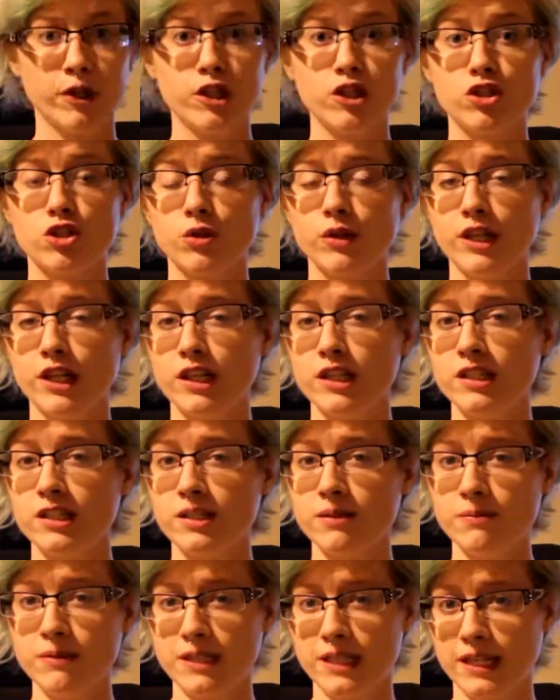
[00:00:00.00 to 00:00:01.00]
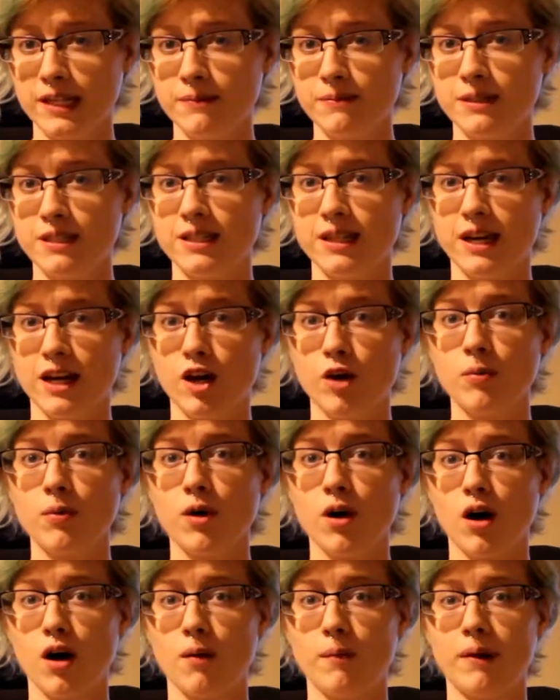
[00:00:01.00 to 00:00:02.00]
So here are some tips to help
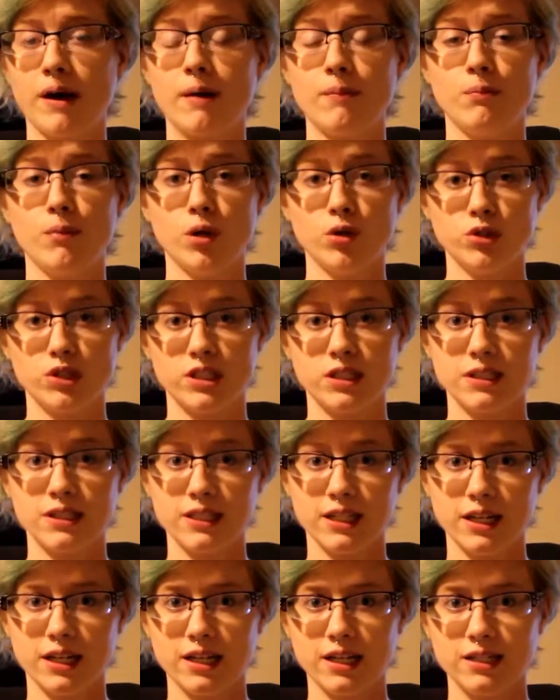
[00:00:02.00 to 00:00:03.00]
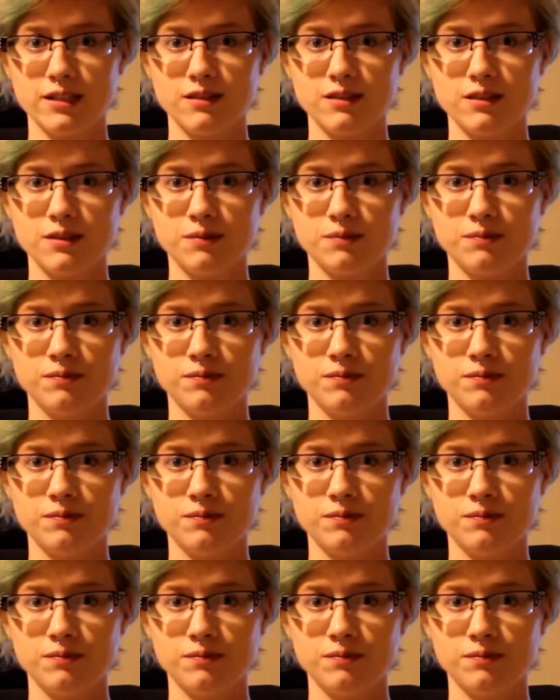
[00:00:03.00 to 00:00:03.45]
combat motion sickness.